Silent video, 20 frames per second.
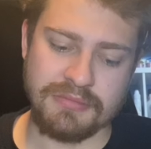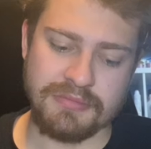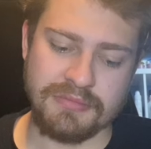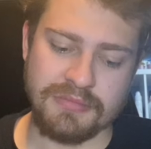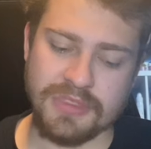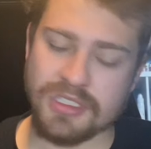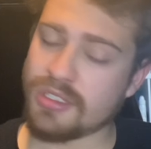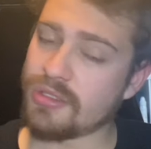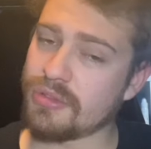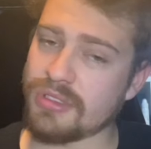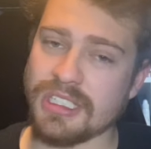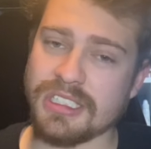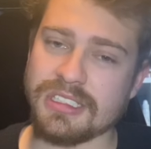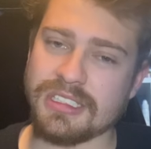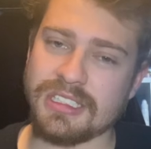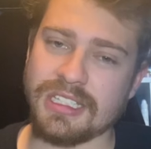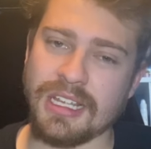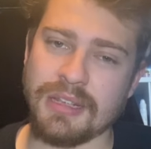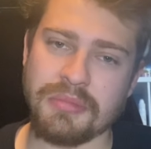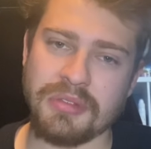Still does the
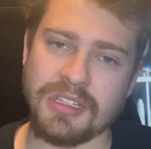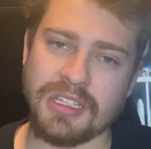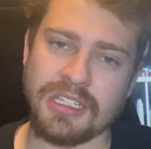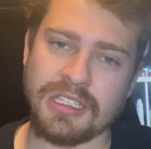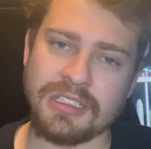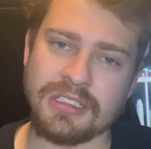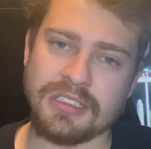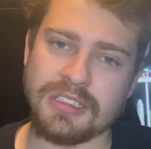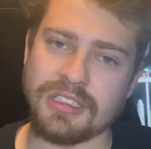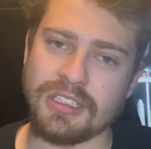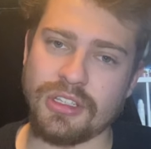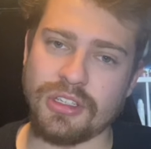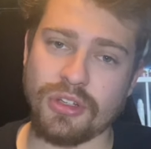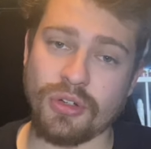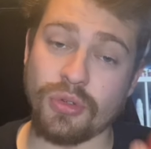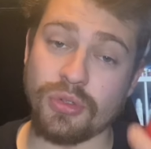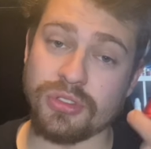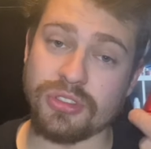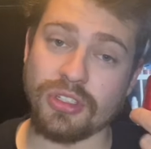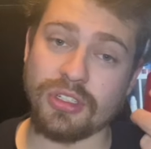same thing. You can
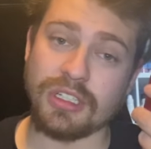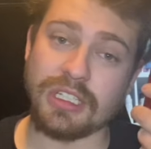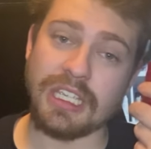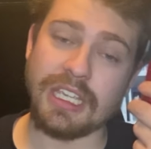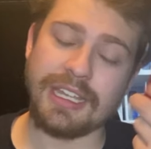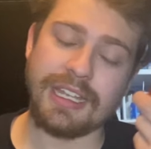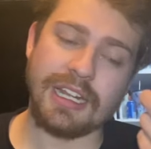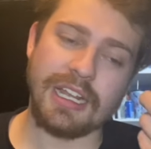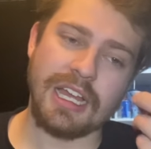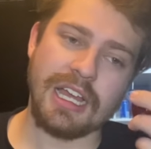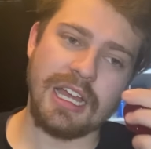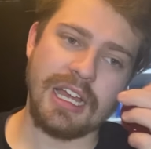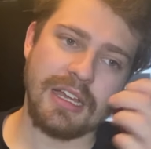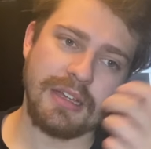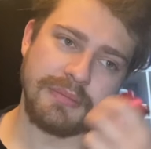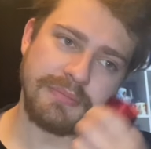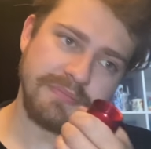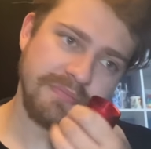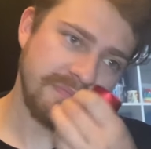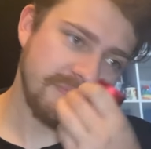also get
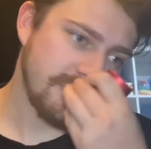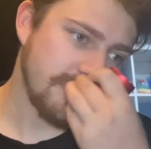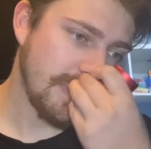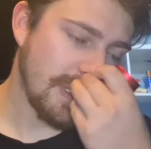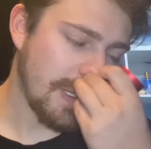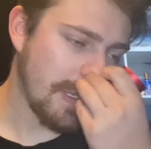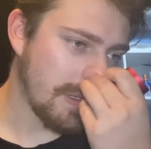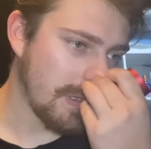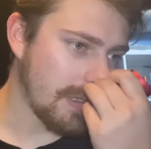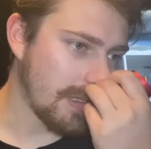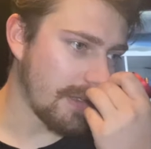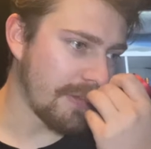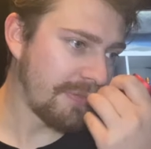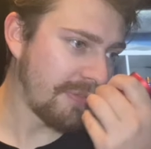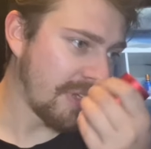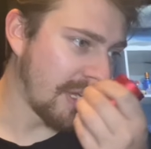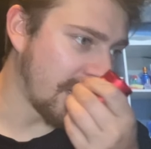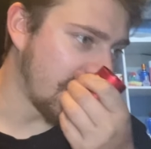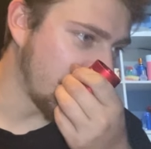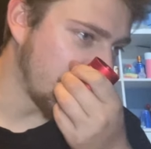I
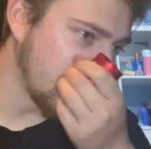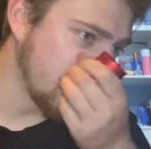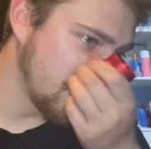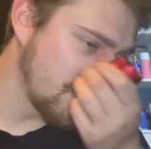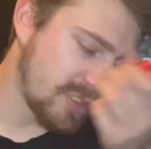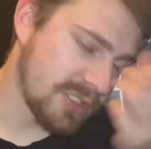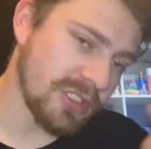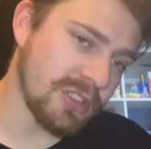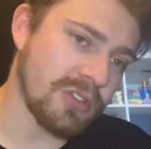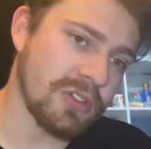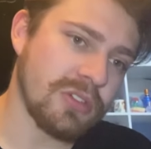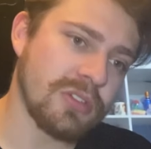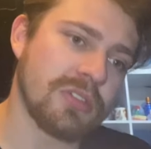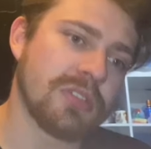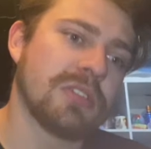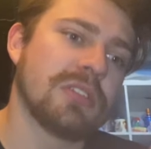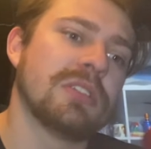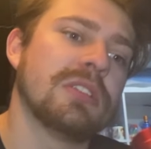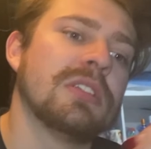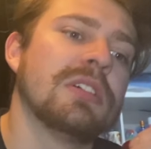found
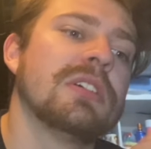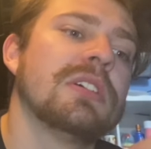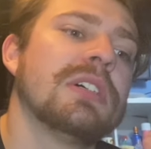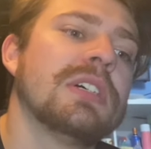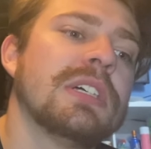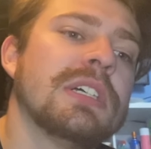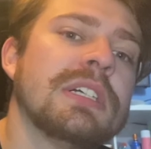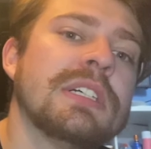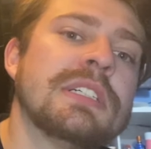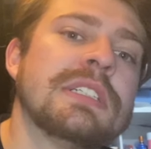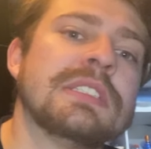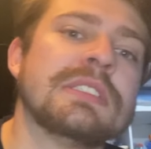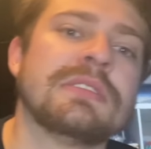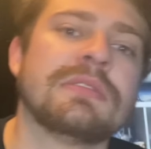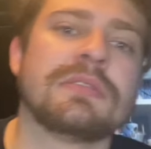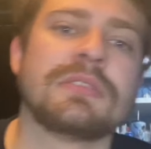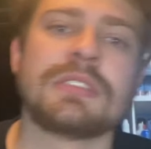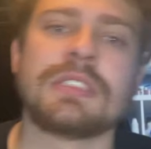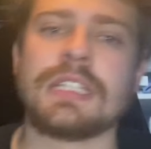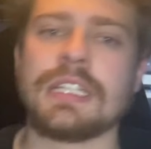on
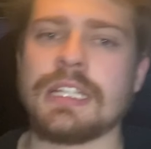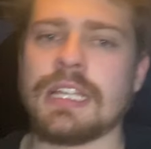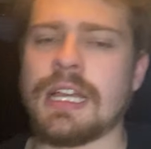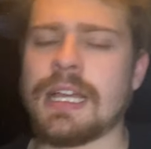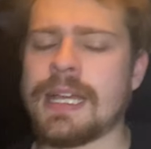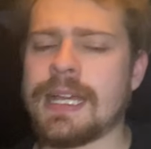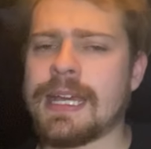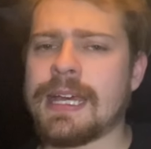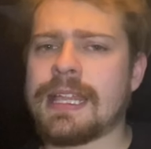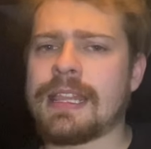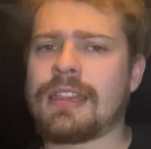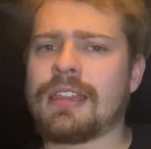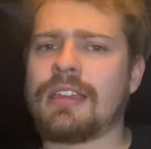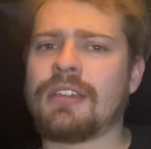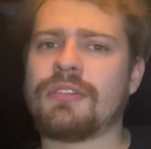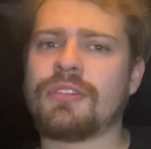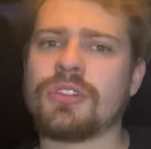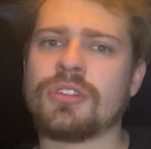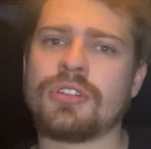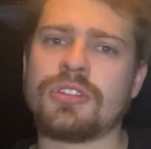
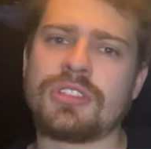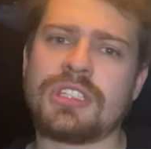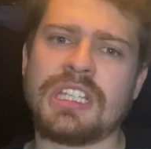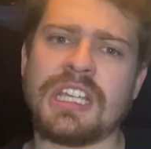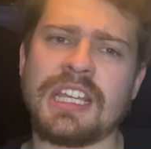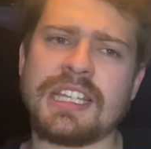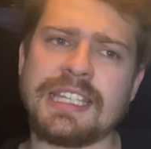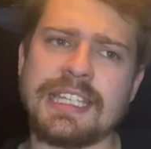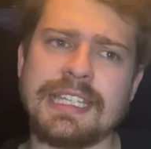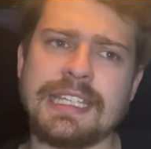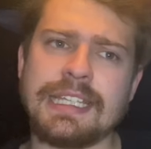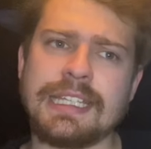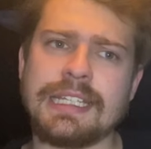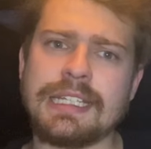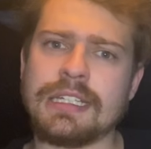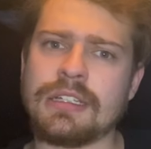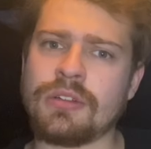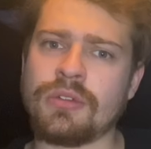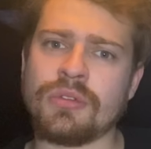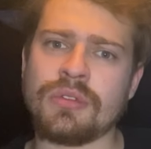Thingiverse, Yagi
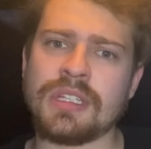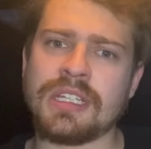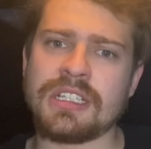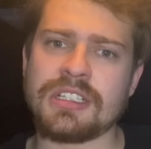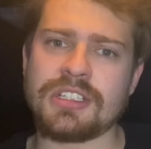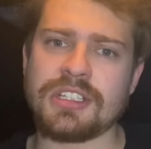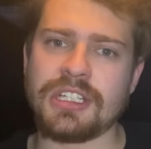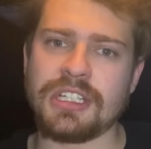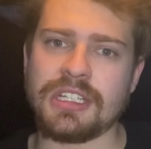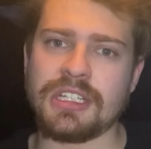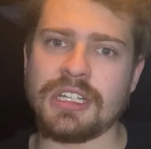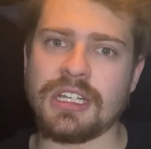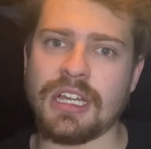and all that shit.